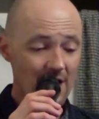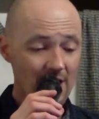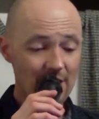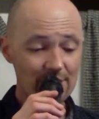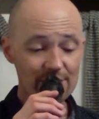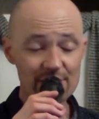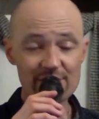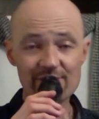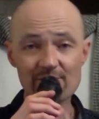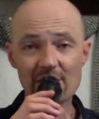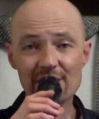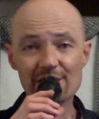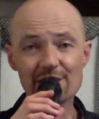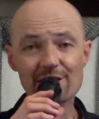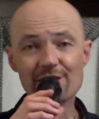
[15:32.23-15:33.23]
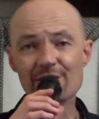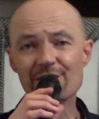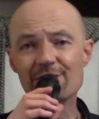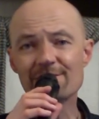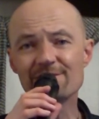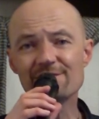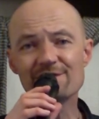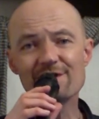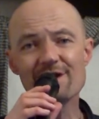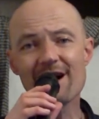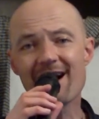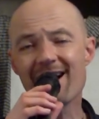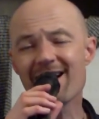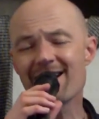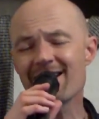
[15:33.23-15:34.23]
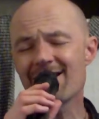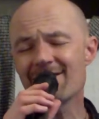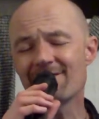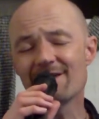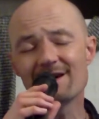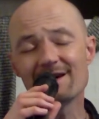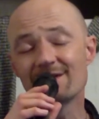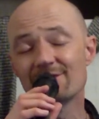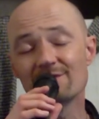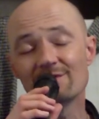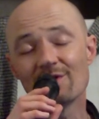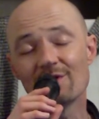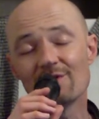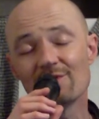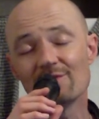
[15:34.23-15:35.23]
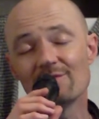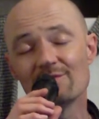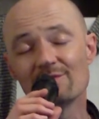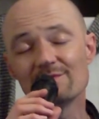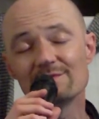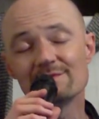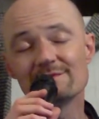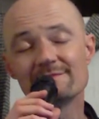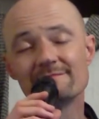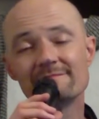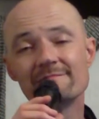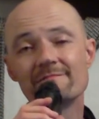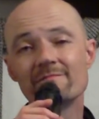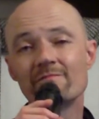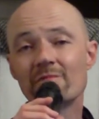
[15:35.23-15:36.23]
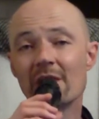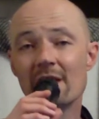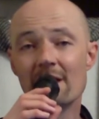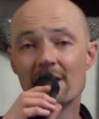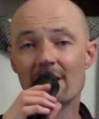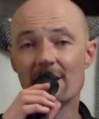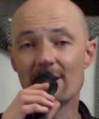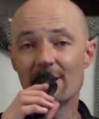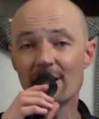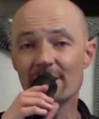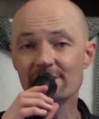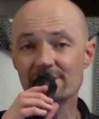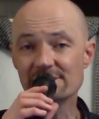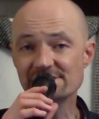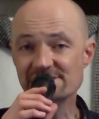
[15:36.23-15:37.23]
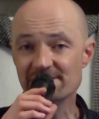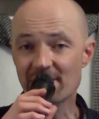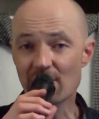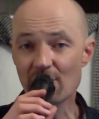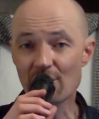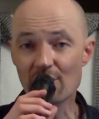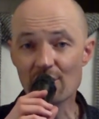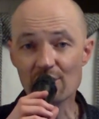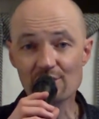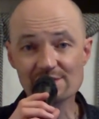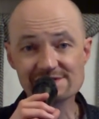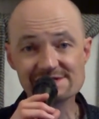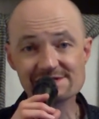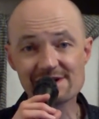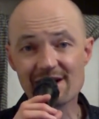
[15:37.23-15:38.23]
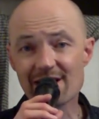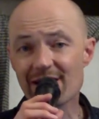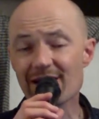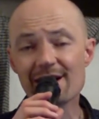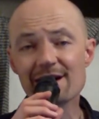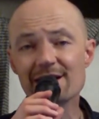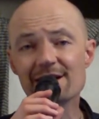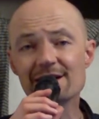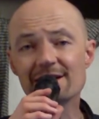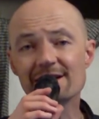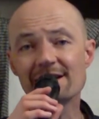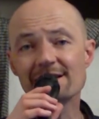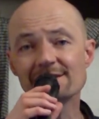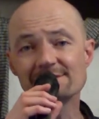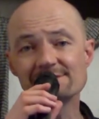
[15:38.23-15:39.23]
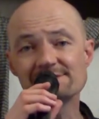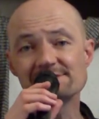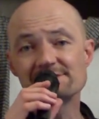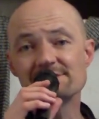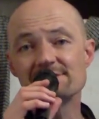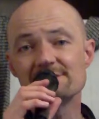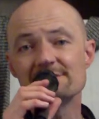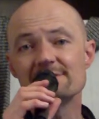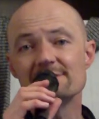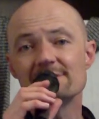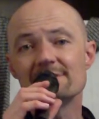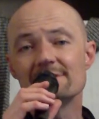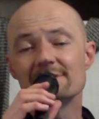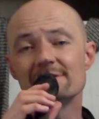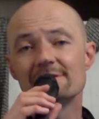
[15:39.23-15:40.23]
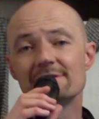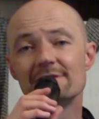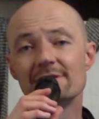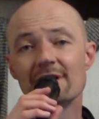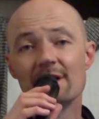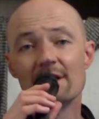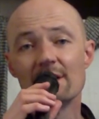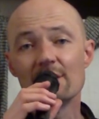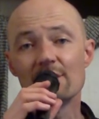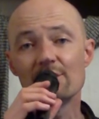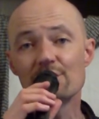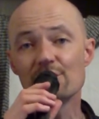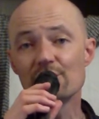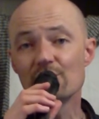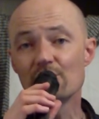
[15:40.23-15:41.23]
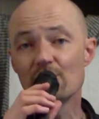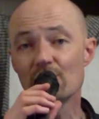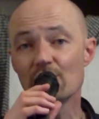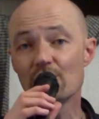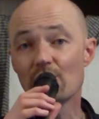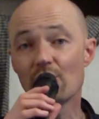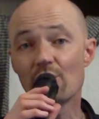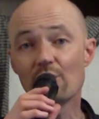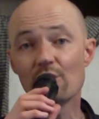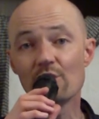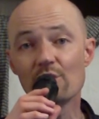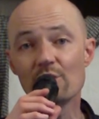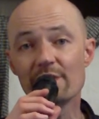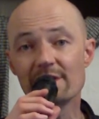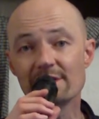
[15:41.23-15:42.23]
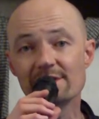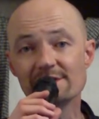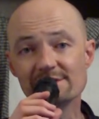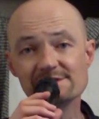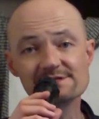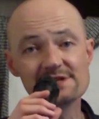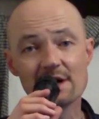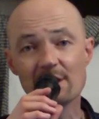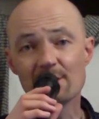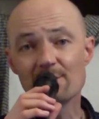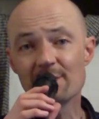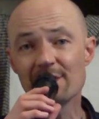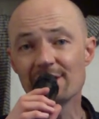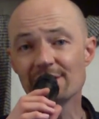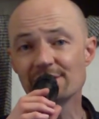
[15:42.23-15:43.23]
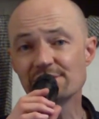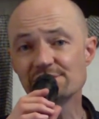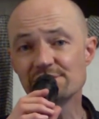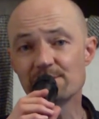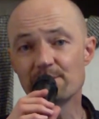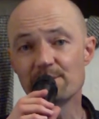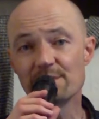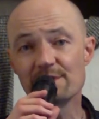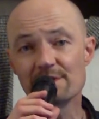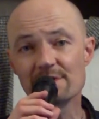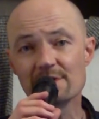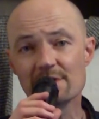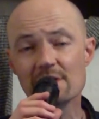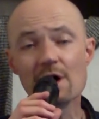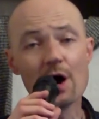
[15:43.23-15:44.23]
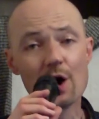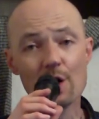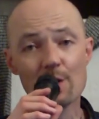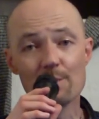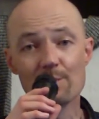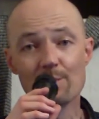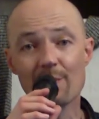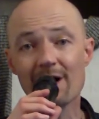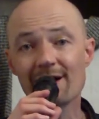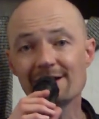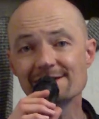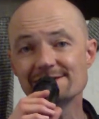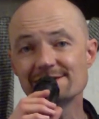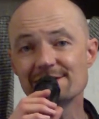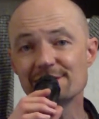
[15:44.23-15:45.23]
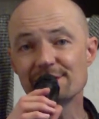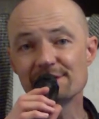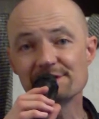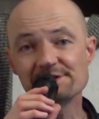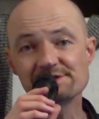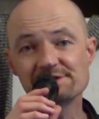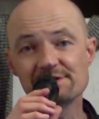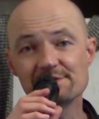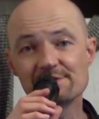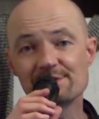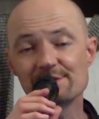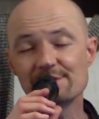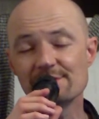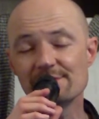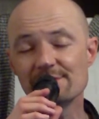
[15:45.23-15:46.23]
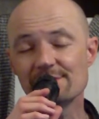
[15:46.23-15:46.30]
I'll give my love to have and hold, and as far as I can see, you were always meant to be my destiny.